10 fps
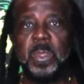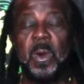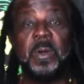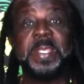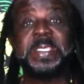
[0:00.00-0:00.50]

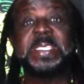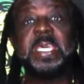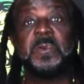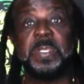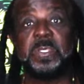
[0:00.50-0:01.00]
are the
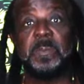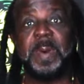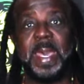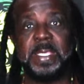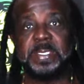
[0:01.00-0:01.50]
secret to
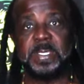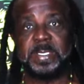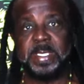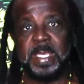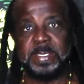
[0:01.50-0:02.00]
my
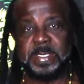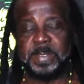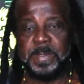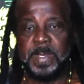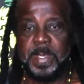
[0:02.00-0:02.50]
success.
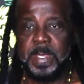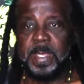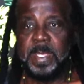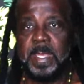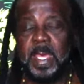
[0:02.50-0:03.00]

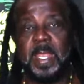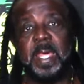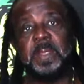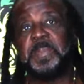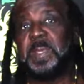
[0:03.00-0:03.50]
A
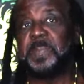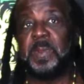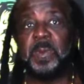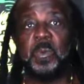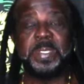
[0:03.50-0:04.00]
lot of
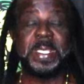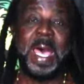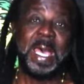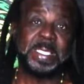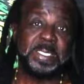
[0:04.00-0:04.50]
people was
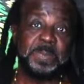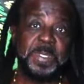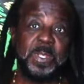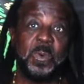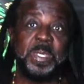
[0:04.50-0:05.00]
asking
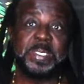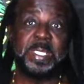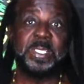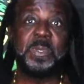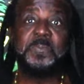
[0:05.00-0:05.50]
me the
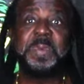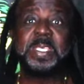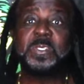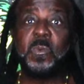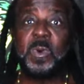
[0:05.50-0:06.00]
question, so
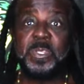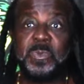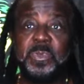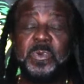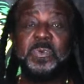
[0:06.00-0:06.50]
Bixter, what
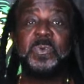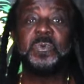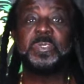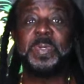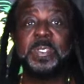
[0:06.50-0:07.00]
do you
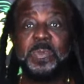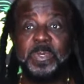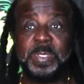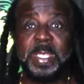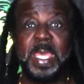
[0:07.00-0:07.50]
use? What do
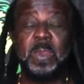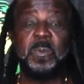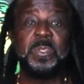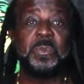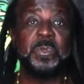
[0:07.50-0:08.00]
you take?
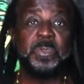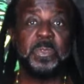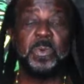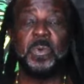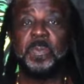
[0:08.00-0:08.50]
What do you
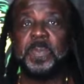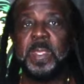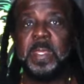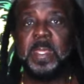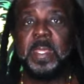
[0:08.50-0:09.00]
do?
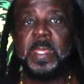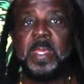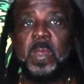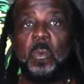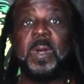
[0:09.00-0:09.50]

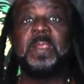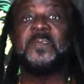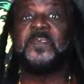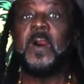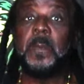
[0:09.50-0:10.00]
Well, the
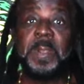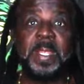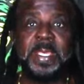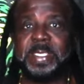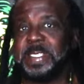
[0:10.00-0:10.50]

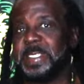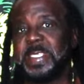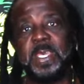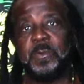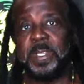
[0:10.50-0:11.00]
formula is a
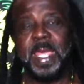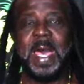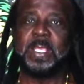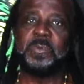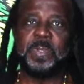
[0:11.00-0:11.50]
secret,
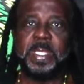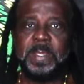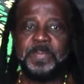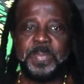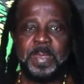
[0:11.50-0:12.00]

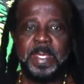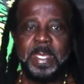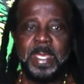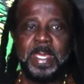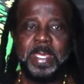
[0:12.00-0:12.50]
actually.
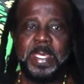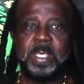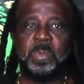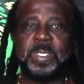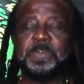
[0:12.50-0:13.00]

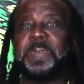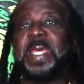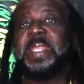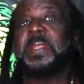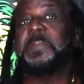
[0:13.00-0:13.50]
It was
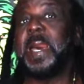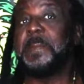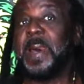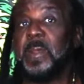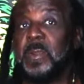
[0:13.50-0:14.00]
blended by my